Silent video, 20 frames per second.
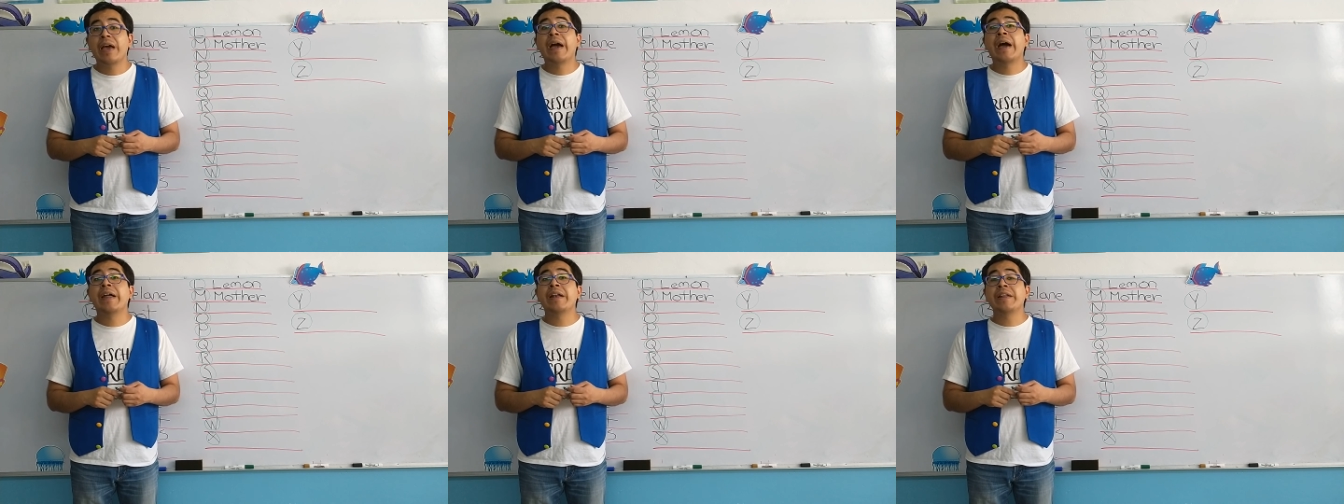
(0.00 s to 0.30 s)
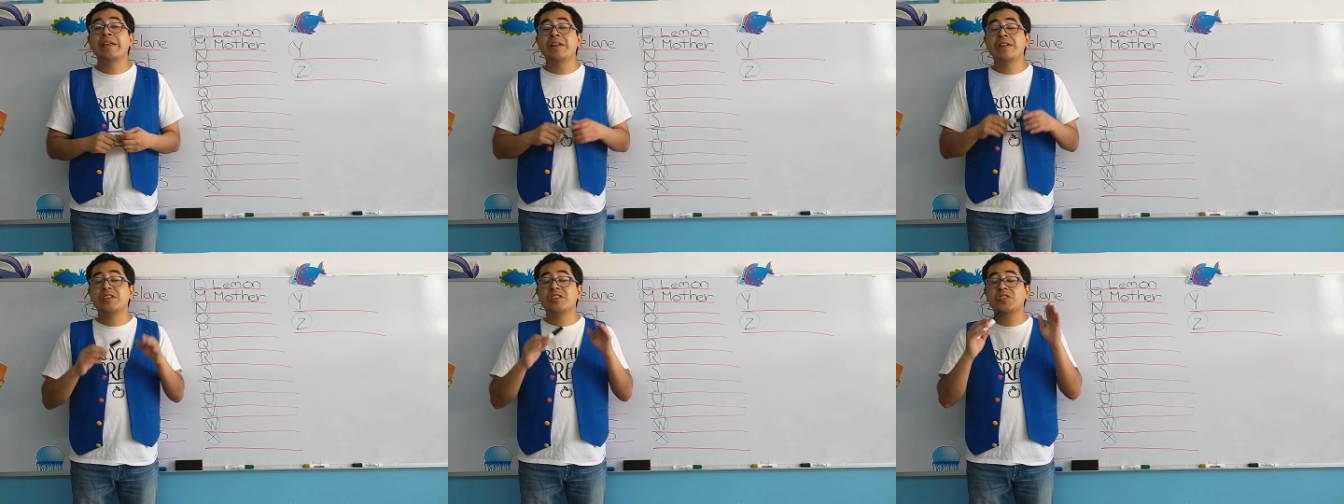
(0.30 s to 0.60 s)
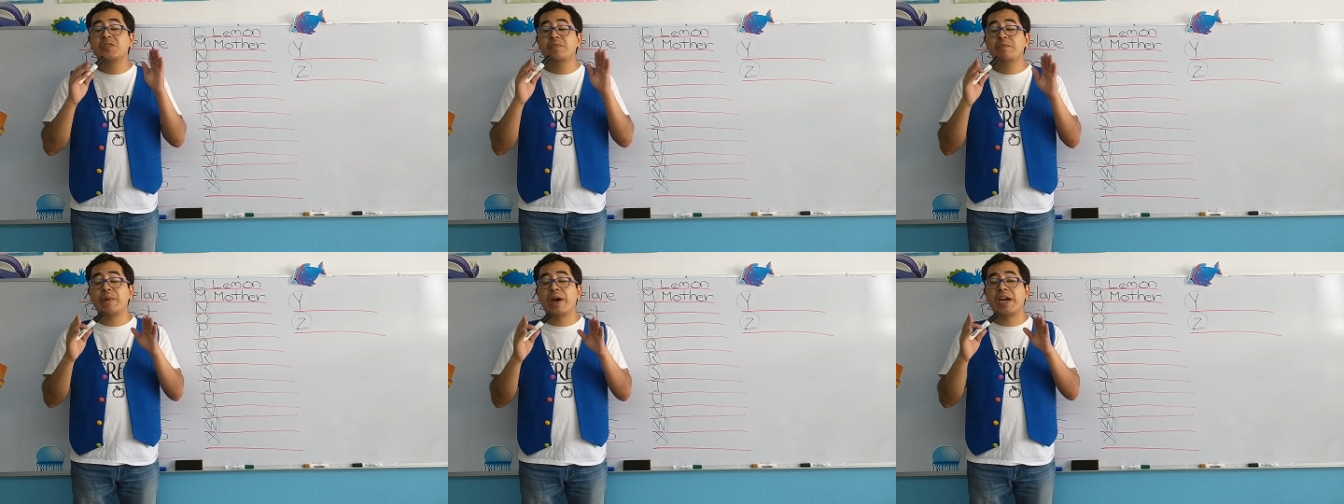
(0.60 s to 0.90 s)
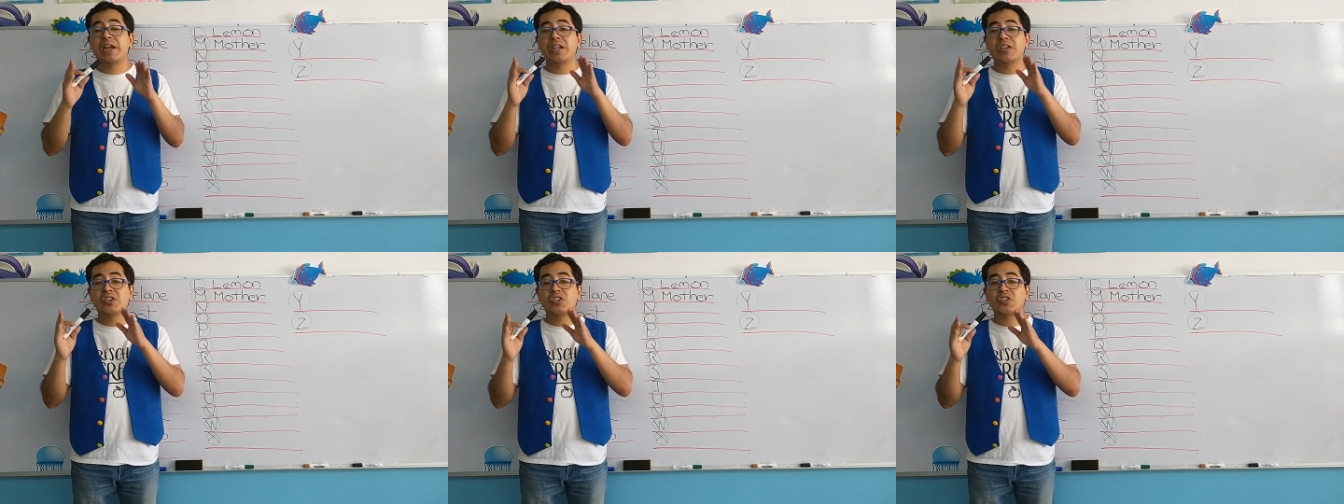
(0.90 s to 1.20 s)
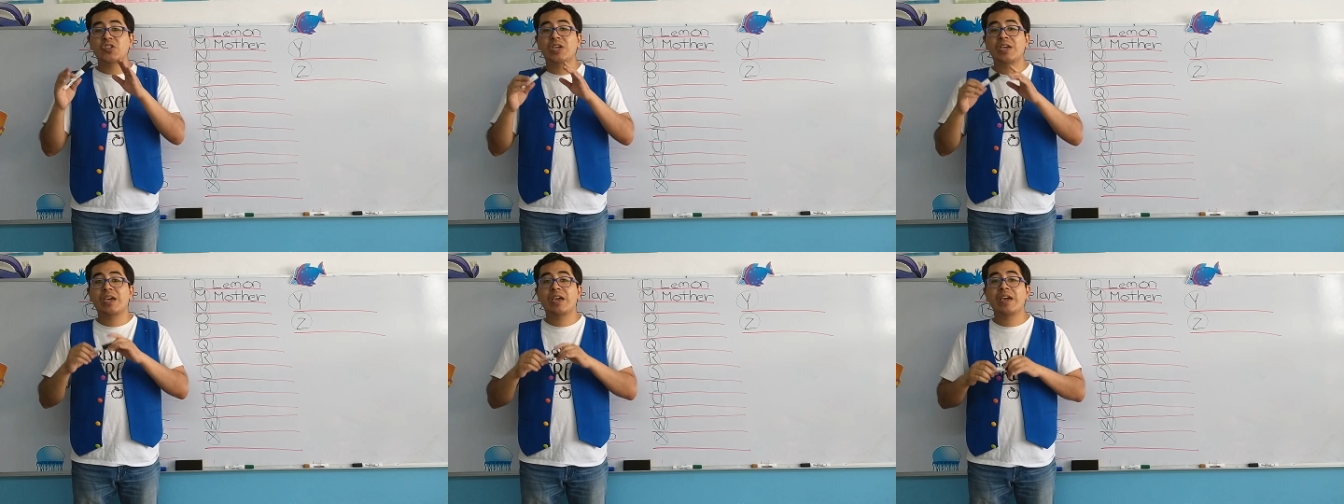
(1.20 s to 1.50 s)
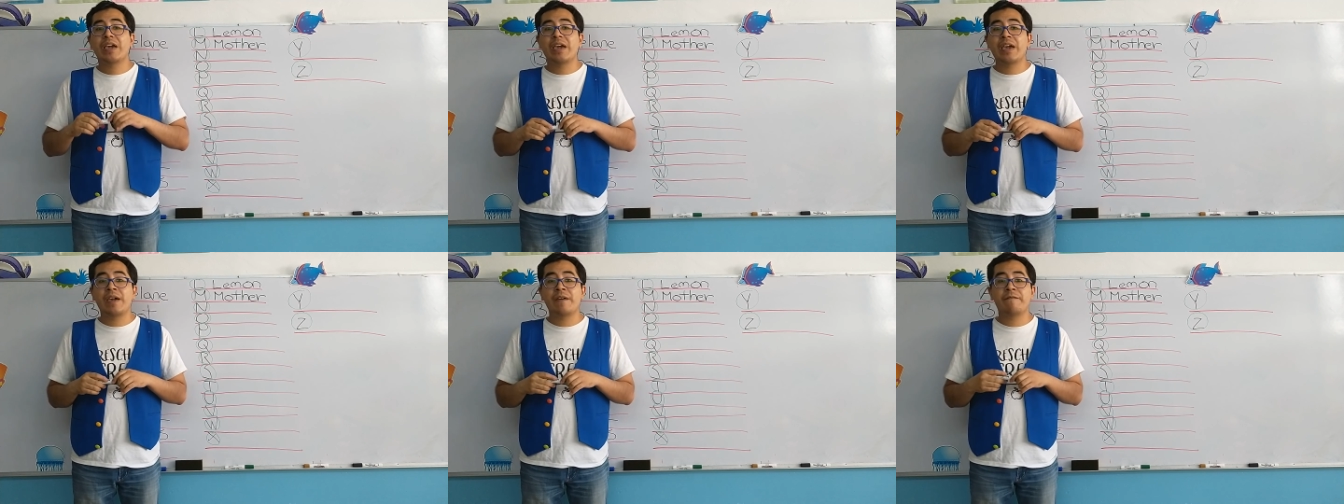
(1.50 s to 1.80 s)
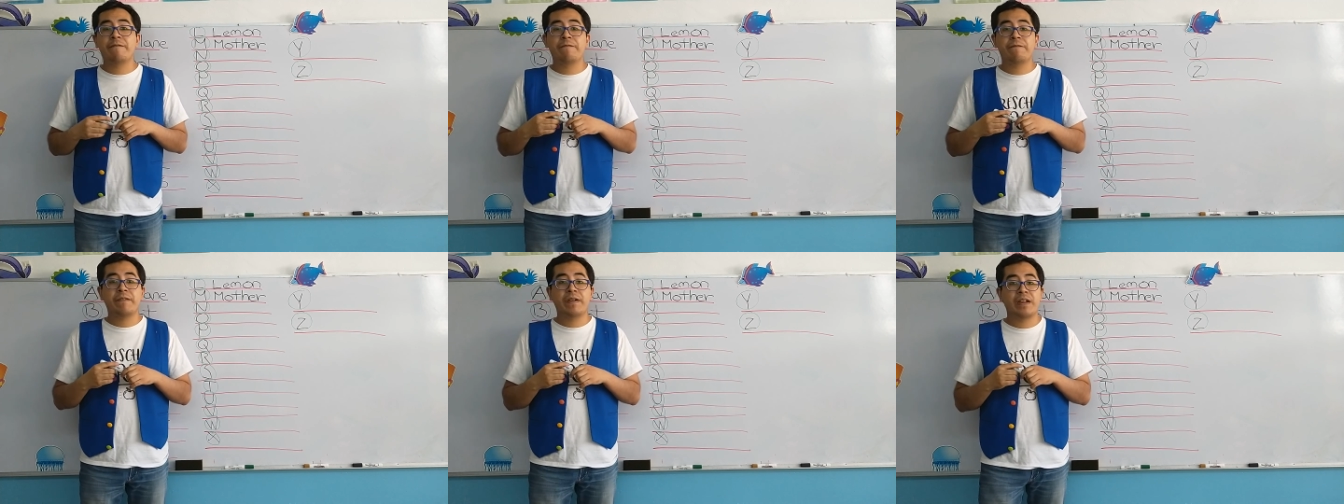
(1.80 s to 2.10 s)
and in Spanish,
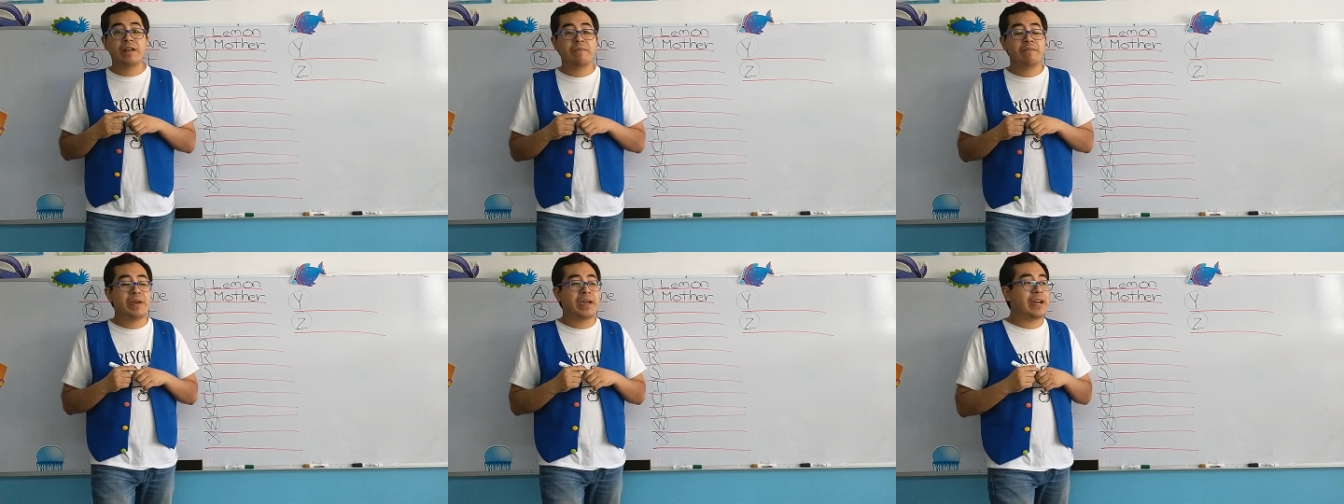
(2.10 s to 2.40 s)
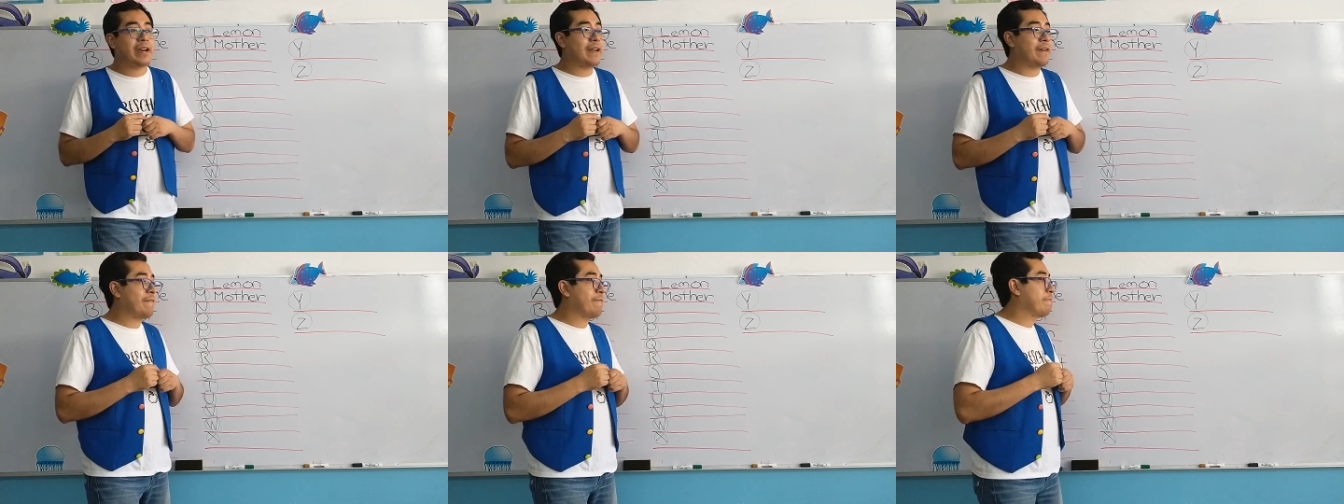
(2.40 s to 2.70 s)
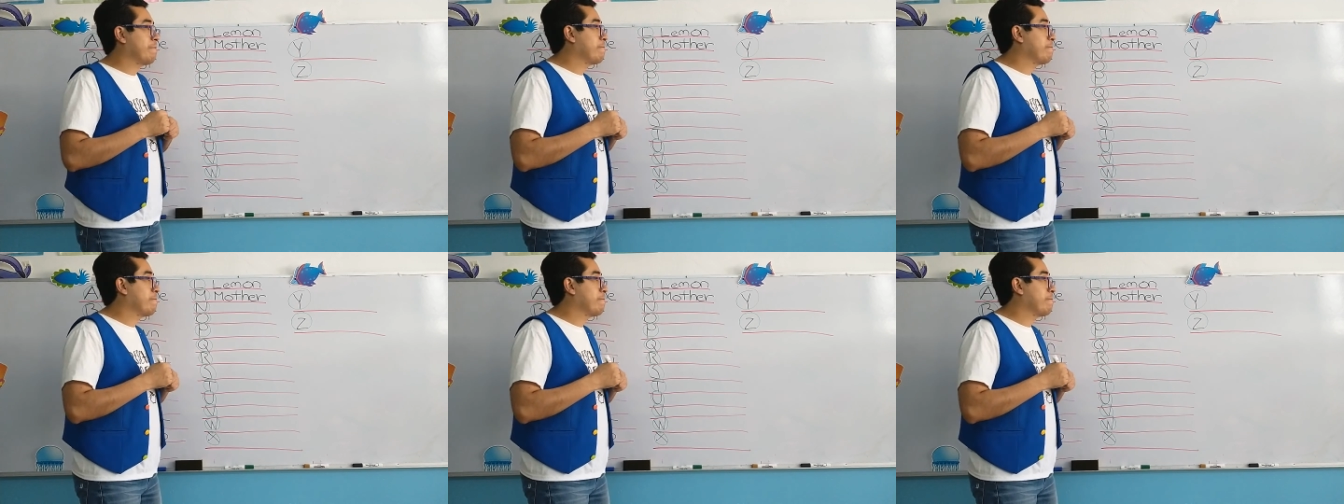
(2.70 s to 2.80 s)
enfermera.